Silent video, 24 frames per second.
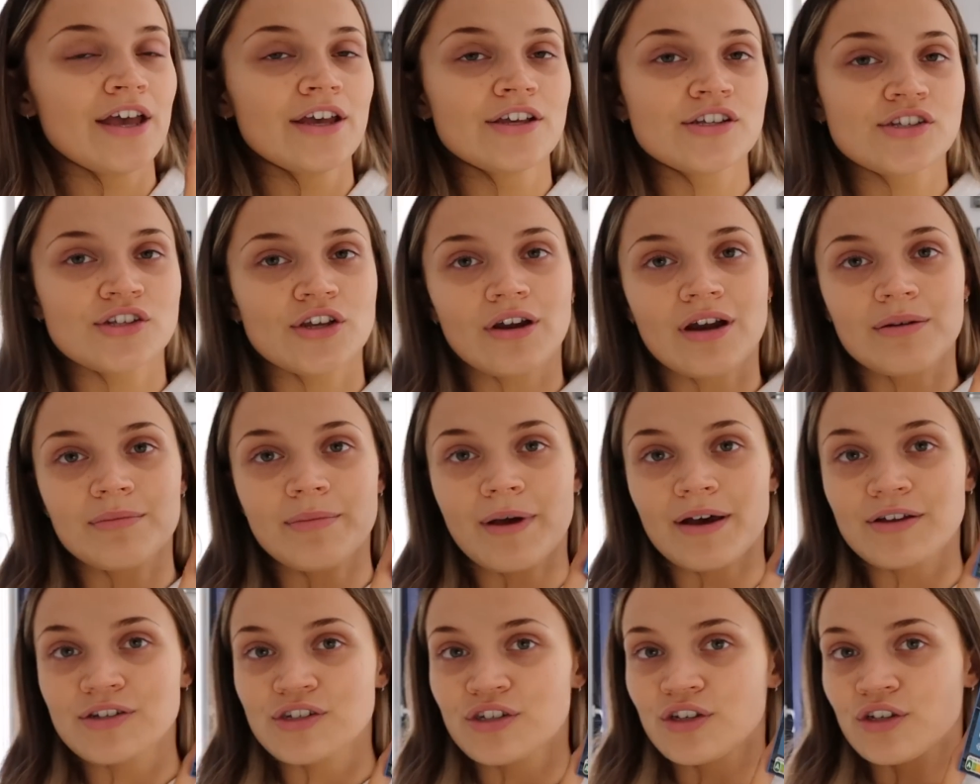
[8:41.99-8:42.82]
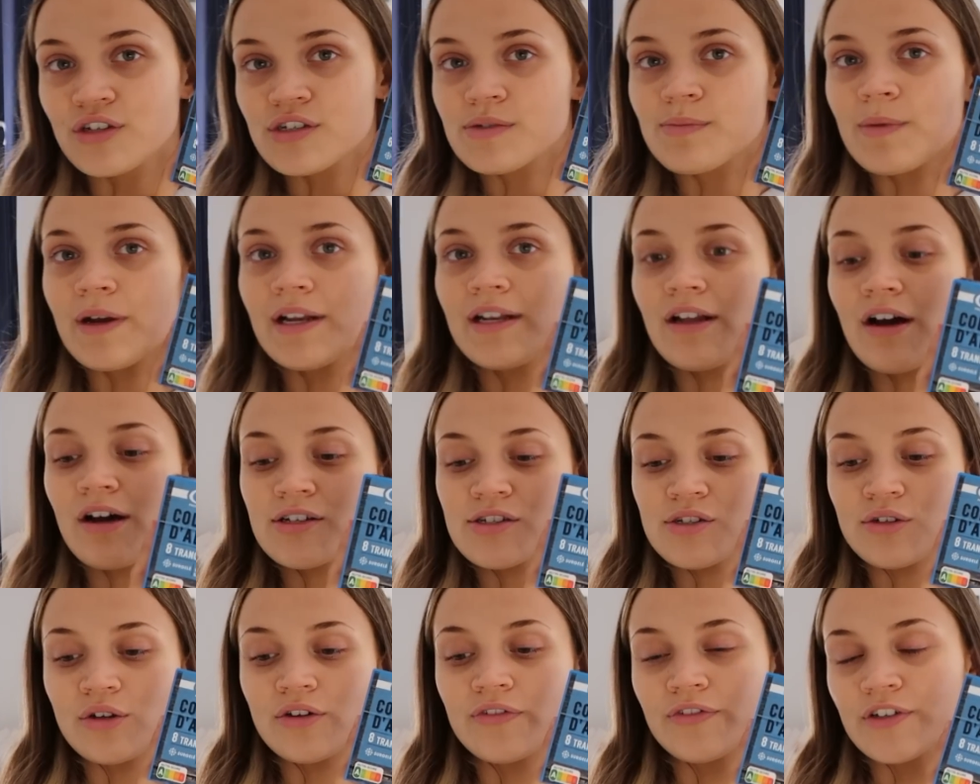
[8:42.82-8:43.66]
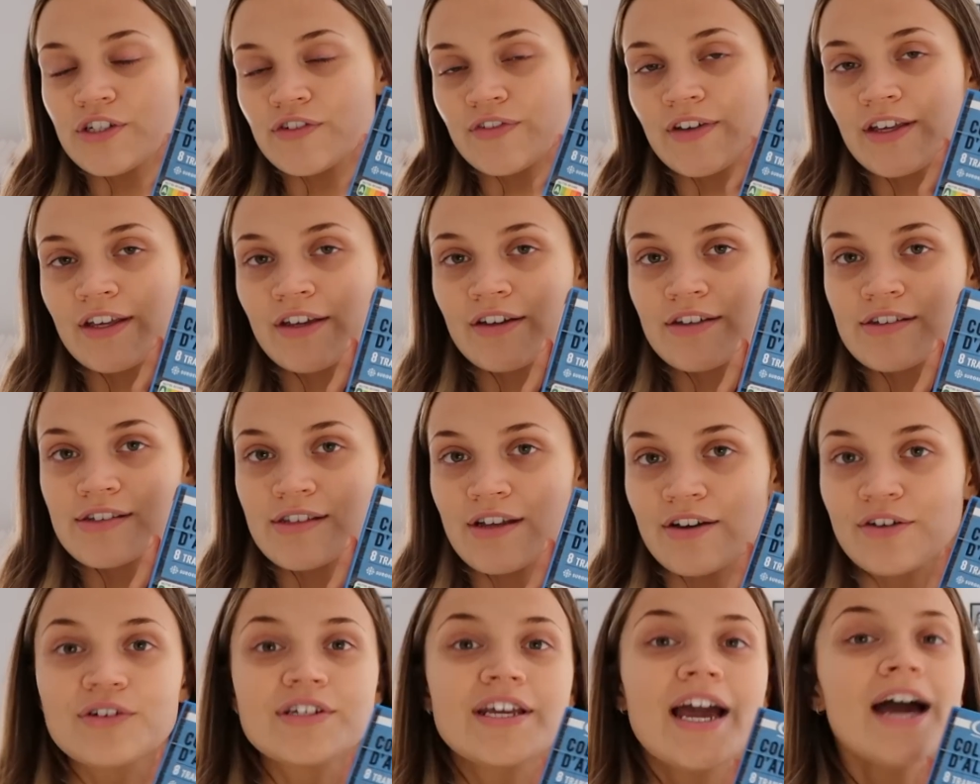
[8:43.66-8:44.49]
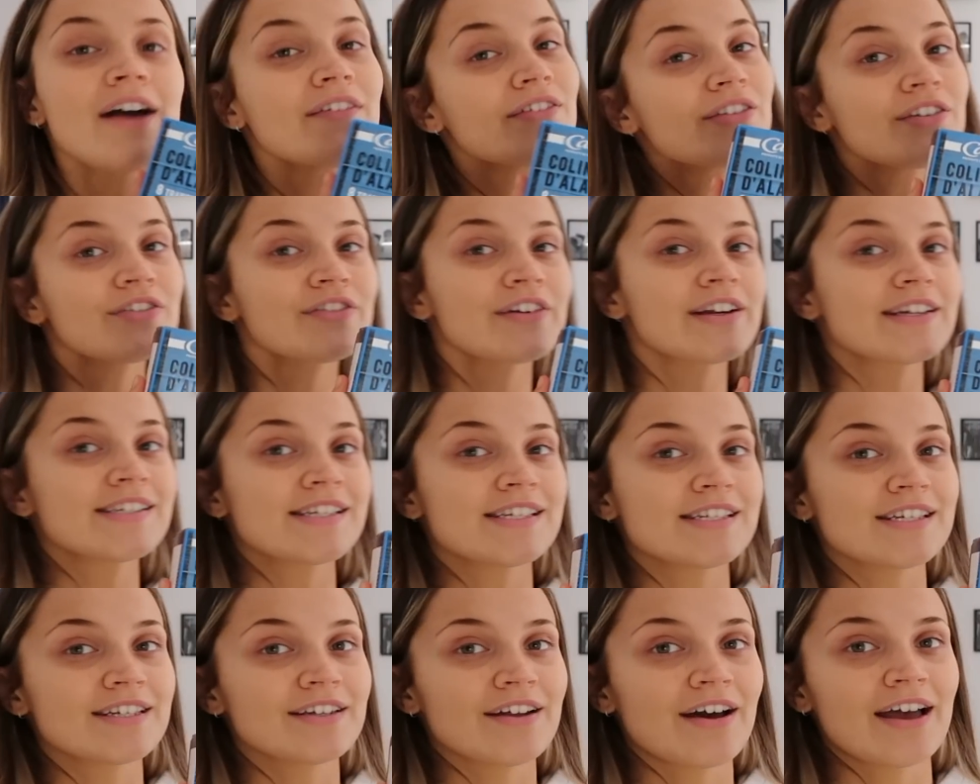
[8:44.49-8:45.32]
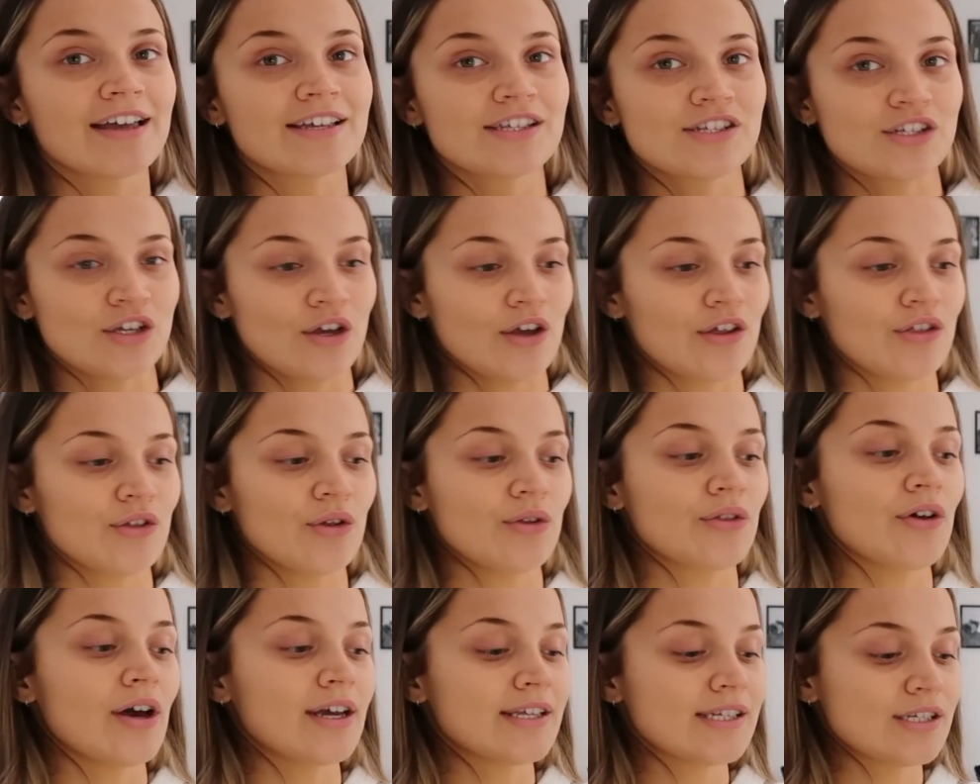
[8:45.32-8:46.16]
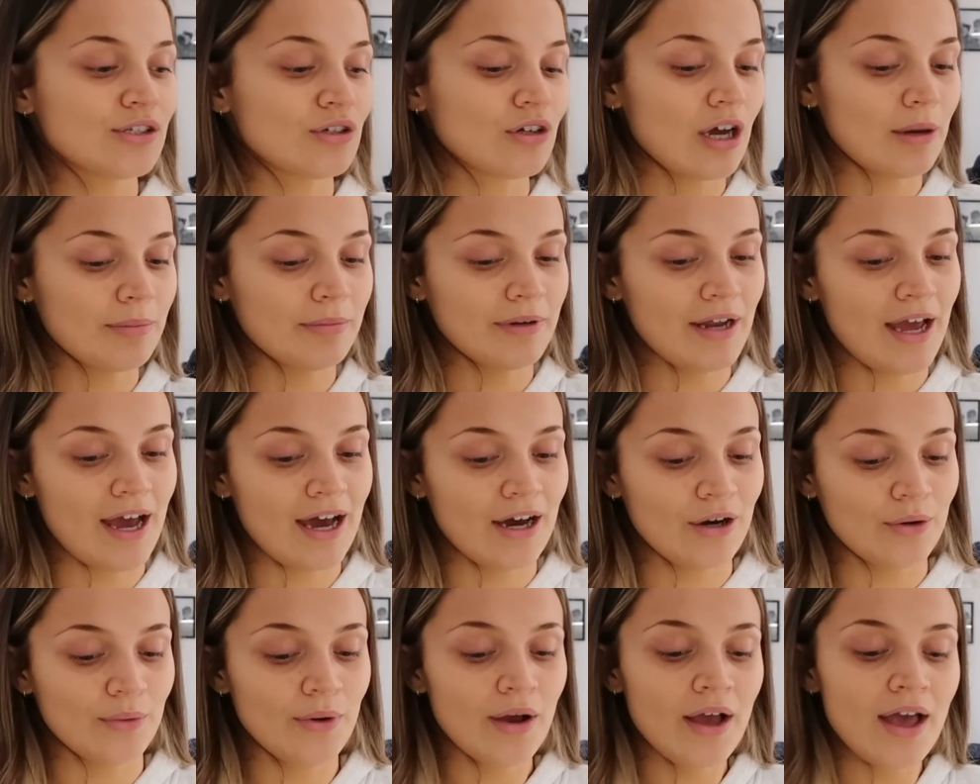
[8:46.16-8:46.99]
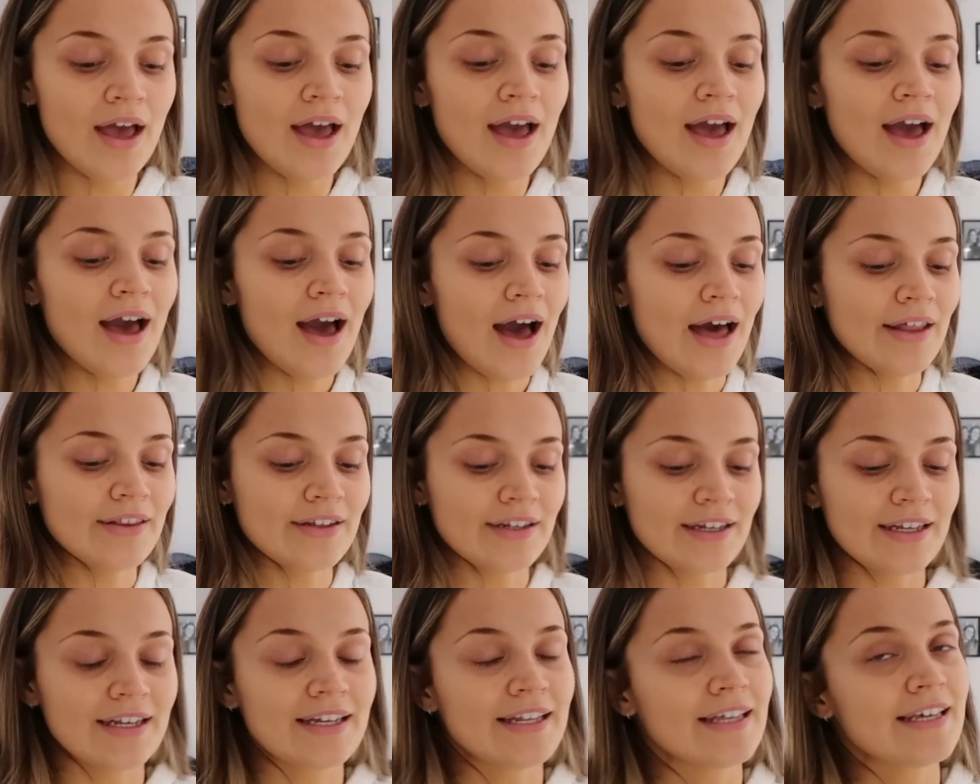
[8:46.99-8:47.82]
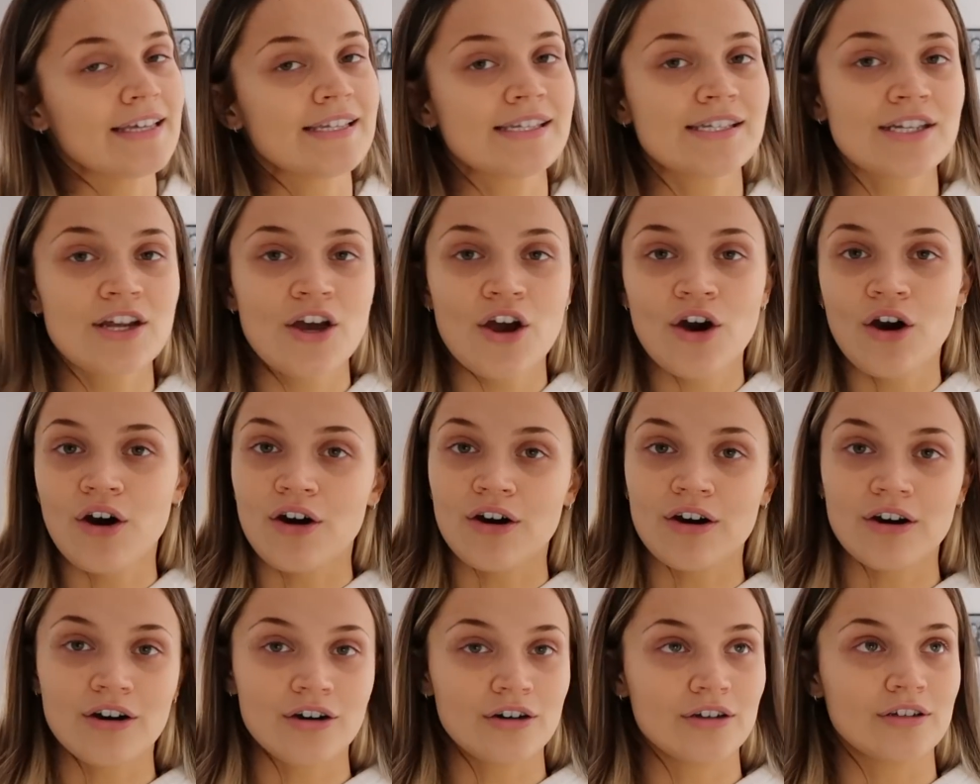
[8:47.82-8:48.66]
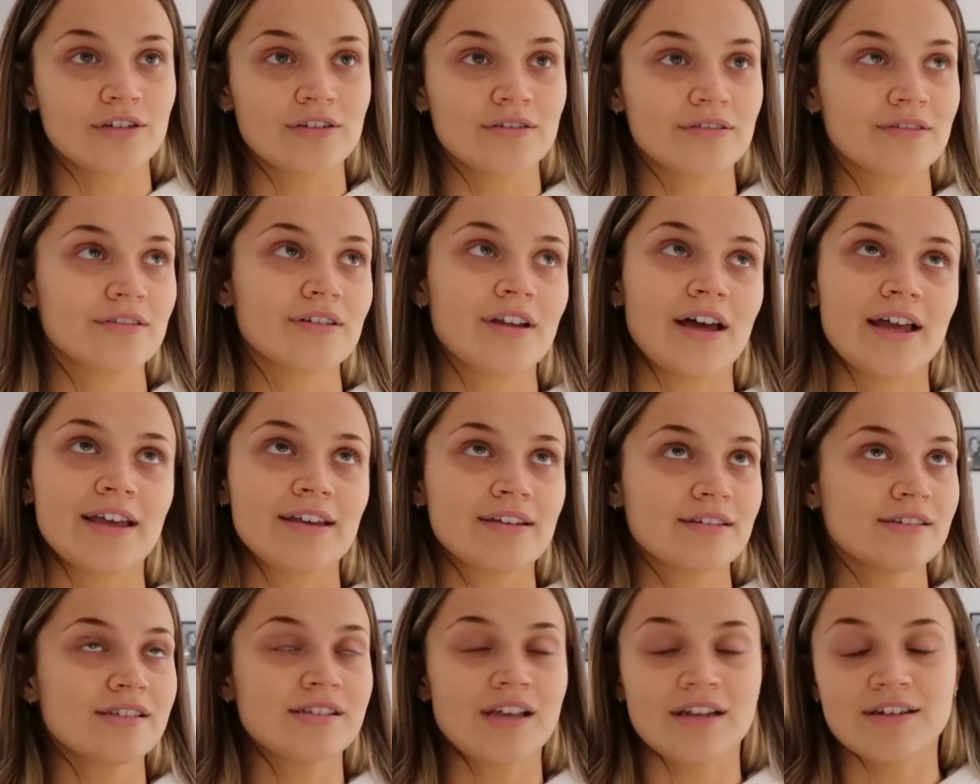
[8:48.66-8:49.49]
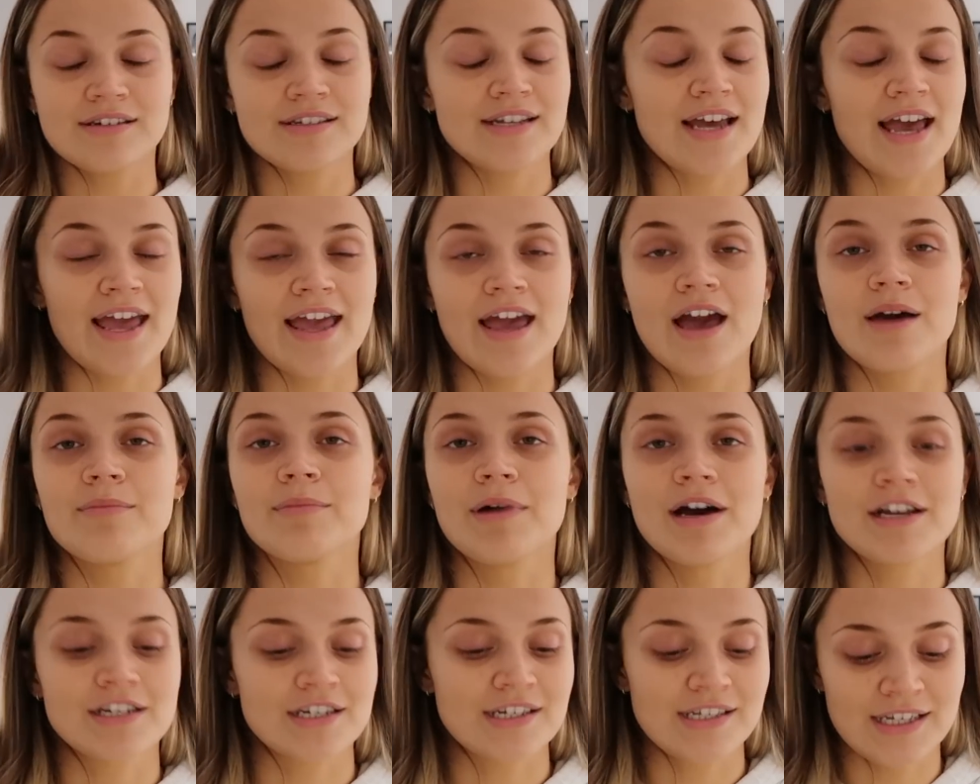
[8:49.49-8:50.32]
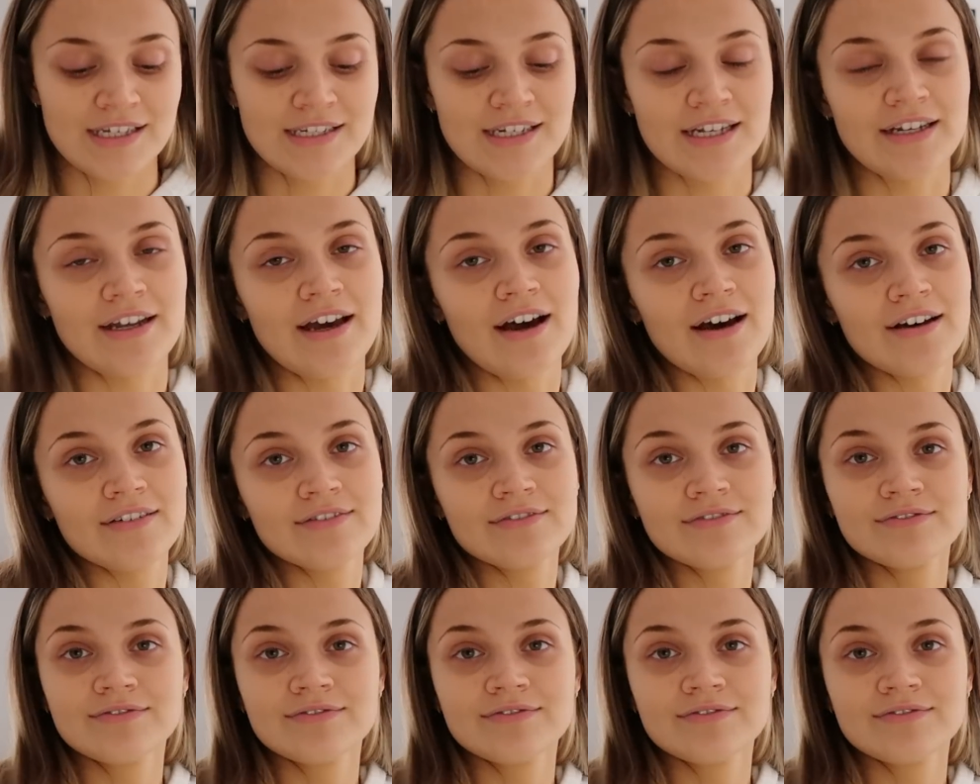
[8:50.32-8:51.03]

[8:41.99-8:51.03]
So I'm about to use my last lot of fish fingers that I already have in the freezer tonight. So I thought that I'd stock up now, and then at least on like Sunday emergency dinner,